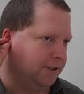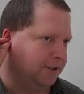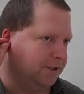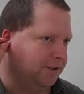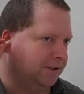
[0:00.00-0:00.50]

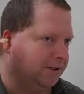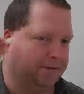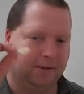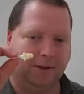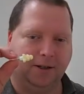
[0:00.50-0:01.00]
ones.
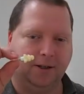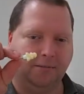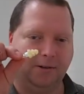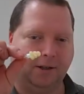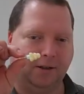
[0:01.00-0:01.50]
You can
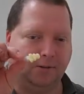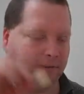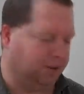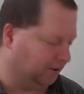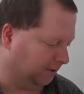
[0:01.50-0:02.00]
get colored
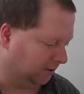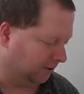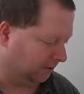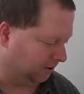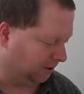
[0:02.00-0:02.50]
ones and
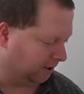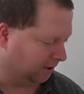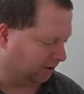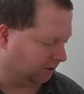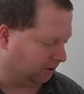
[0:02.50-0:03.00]
stuff. It's kind
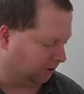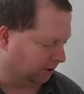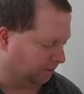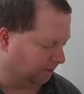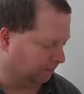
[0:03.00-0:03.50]
of
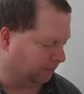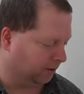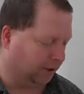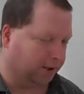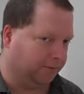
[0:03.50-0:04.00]
annoying.
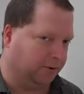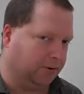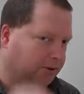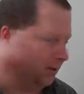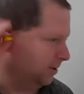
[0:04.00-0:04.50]
And then, of
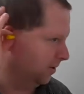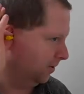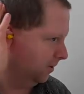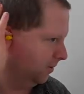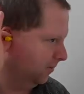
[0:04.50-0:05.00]
course, this
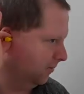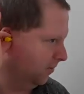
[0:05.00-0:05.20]
is